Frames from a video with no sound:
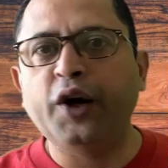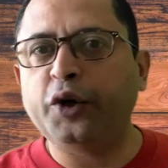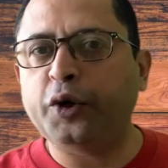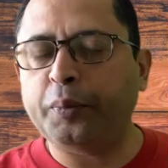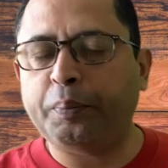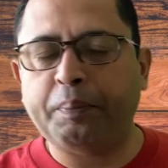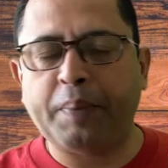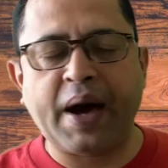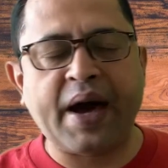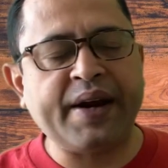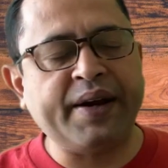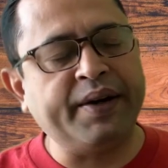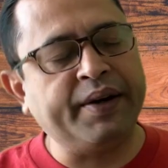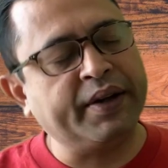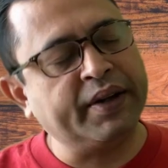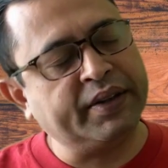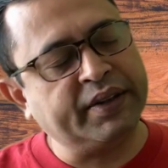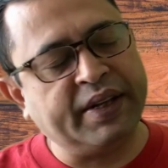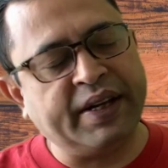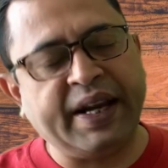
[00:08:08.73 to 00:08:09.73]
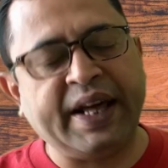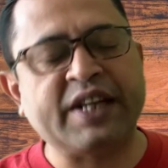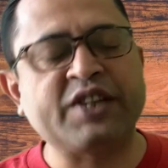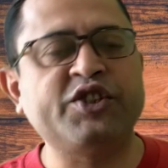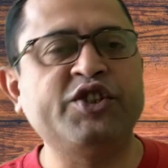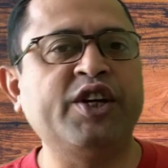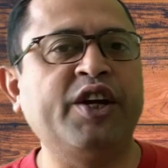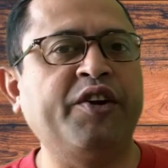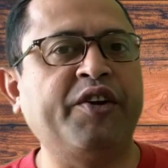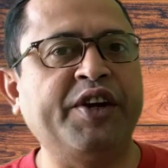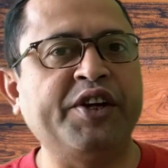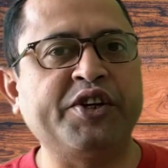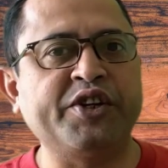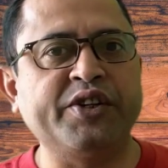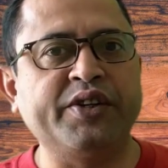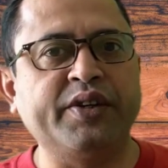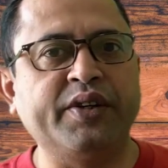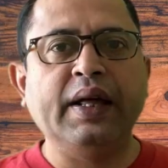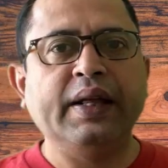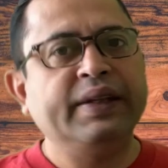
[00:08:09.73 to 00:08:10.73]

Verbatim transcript: to parent the next generation.